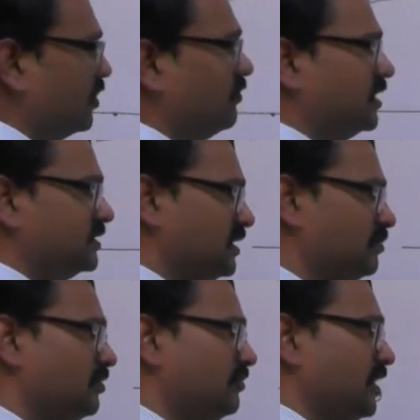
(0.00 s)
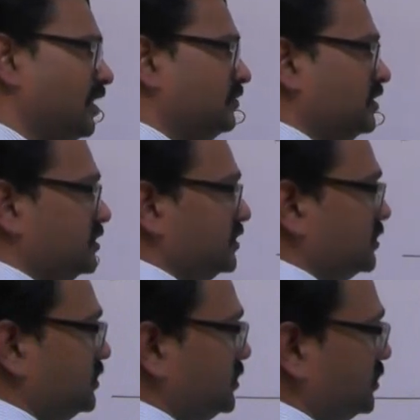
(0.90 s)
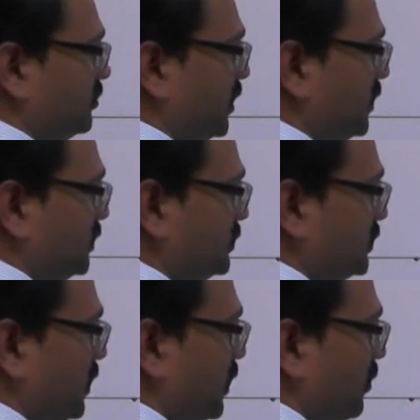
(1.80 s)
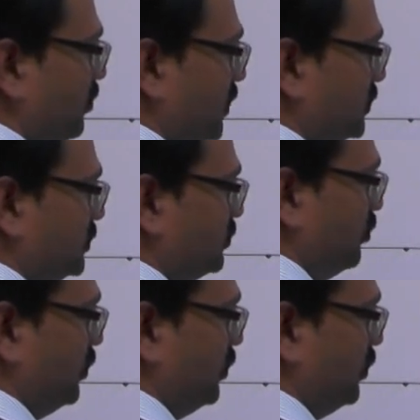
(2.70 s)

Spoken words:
For example, we have this thing. This is minus plus